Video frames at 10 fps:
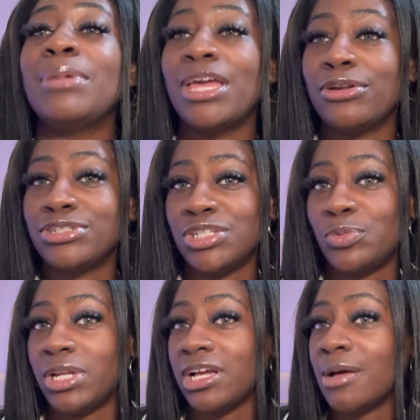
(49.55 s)
energy
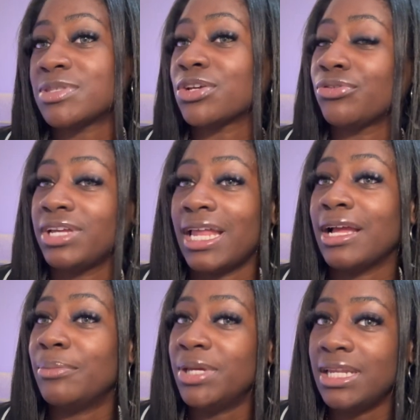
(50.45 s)
when it comes to
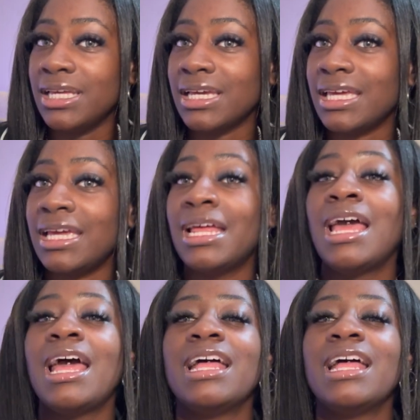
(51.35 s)
creating a media kit